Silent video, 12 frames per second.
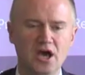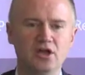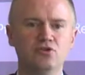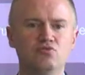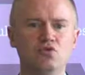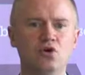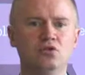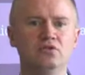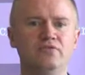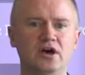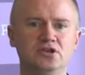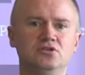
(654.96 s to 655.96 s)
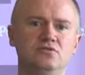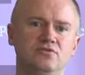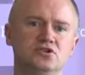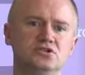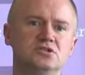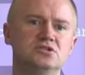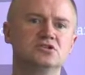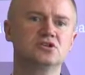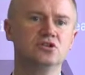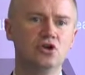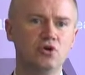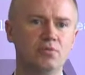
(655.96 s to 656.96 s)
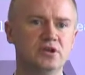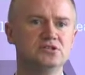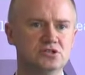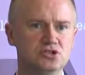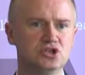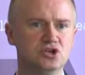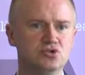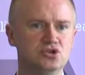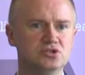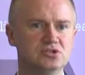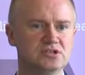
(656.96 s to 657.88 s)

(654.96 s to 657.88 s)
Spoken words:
And the role of our universities as global institutions,